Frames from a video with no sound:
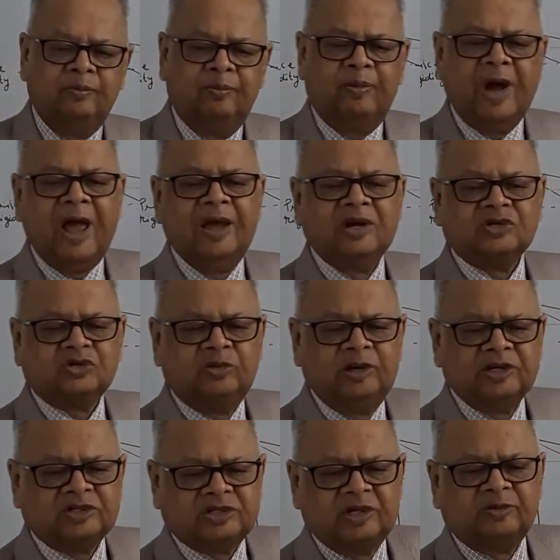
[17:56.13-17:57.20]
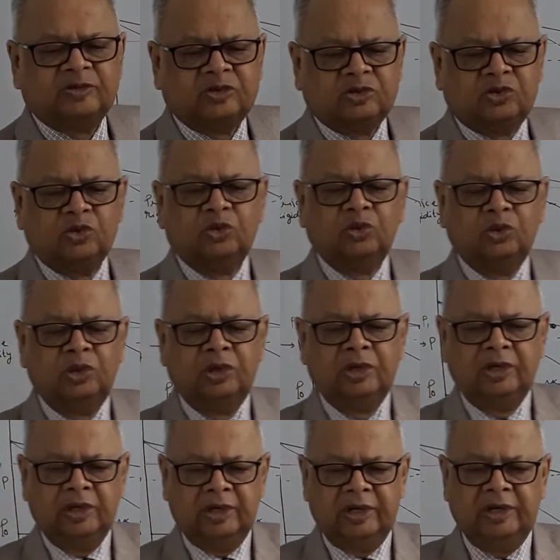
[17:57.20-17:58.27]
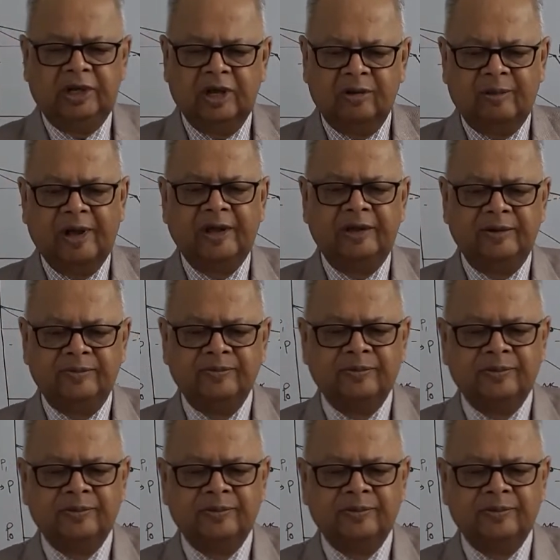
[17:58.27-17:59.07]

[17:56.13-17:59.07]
buyers will shift to nearby